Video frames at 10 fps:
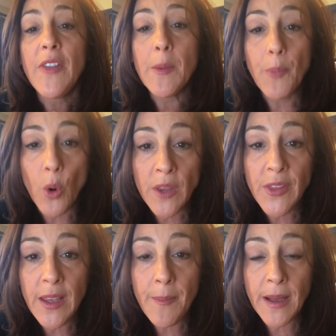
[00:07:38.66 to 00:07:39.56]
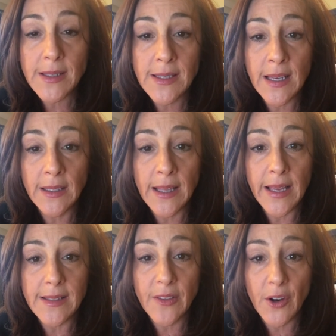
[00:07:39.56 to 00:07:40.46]
The important thing about CLA
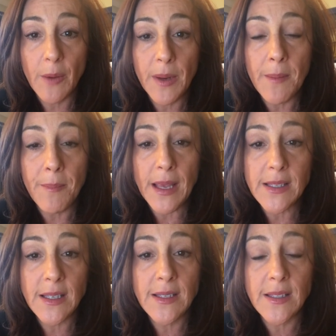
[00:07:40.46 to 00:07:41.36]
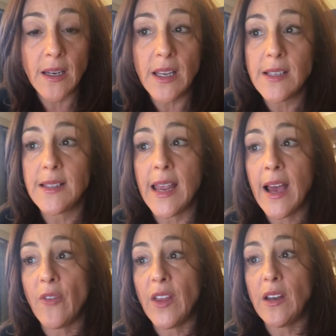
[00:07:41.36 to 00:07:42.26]
is that there have been amazing studies
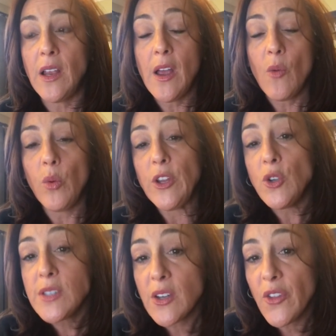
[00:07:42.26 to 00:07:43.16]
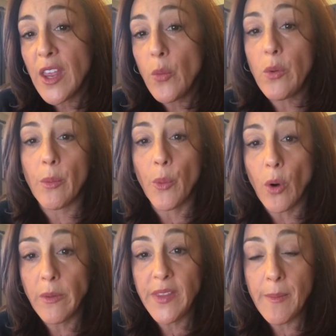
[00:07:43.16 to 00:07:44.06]
now that we used to think we were
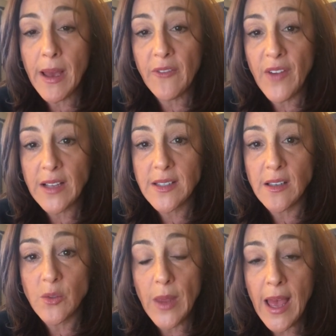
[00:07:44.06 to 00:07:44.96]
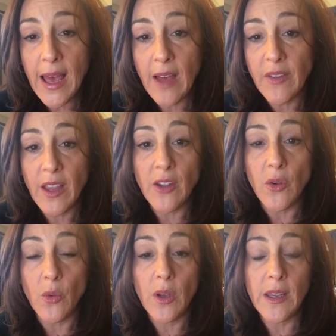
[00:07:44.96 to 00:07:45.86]
born with the amount of fat cells we have and that
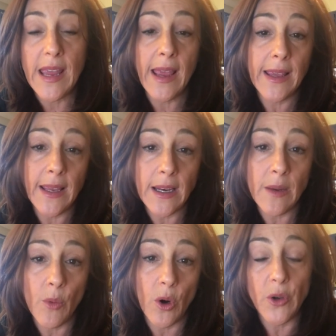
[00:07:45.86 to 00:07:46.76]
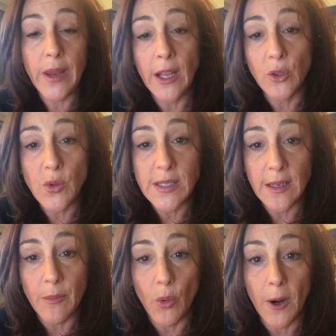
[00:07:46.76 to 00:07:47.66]
you can't gain any more and you can't lose
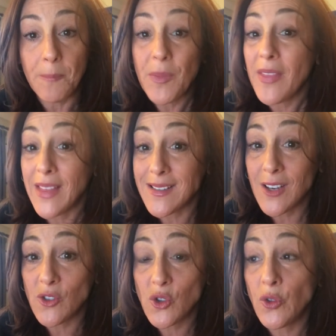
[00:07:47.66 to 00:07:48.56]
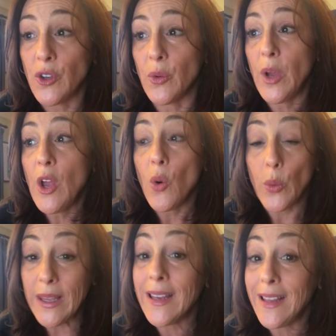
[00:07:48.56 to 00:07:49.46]
any more. That's not true.
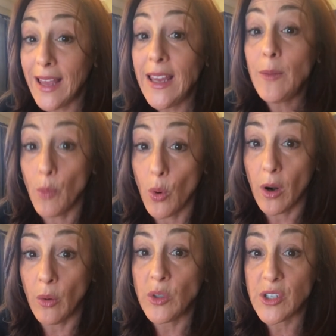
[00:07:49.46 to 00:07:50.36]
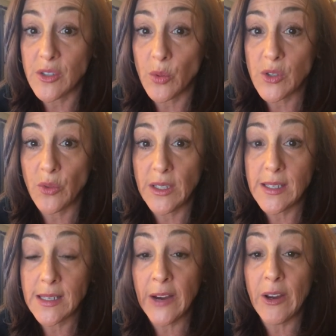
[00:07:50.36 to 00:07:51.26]
We can gain more, which is what's really
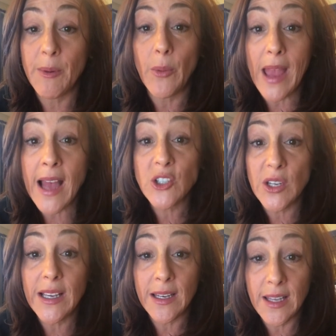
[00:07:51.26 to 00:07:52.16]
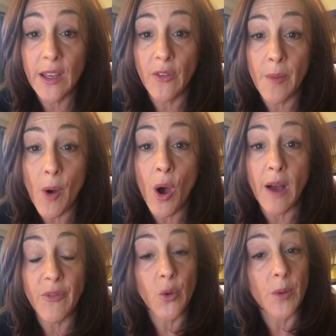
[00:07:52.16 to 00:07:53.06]
scary, but we actually can kill them
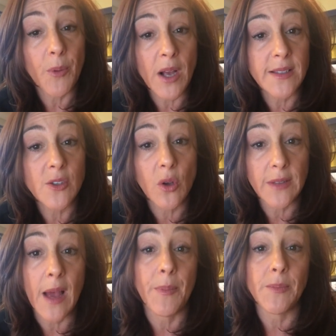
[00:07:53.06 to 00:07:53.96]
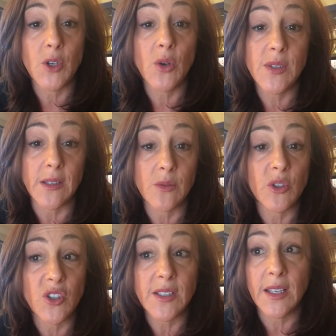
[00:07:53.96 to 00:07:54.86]
off through a process called apoptosis,
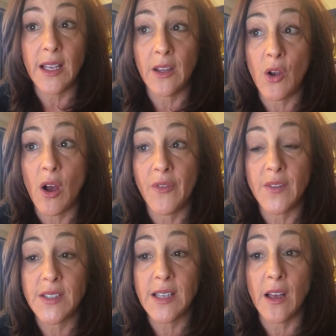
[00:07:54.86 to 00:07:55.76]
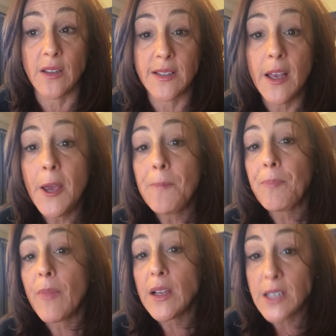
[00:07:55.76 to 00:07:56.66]
which is the killing off of cells.
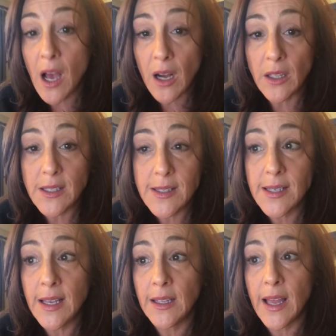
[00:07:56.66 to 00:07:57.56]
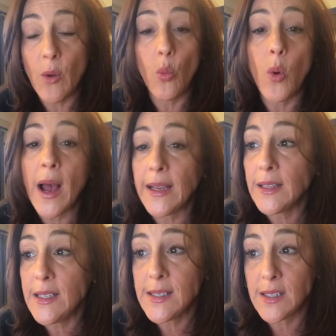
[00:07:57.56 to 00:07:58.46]
Tonalin CLA,
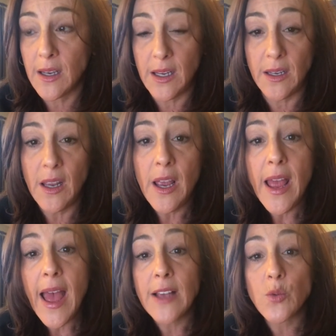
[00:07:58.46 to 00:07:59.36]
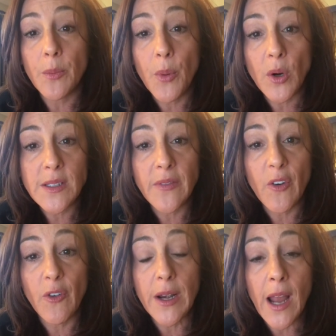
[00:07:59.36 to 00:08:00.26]
widely studied, has reports of over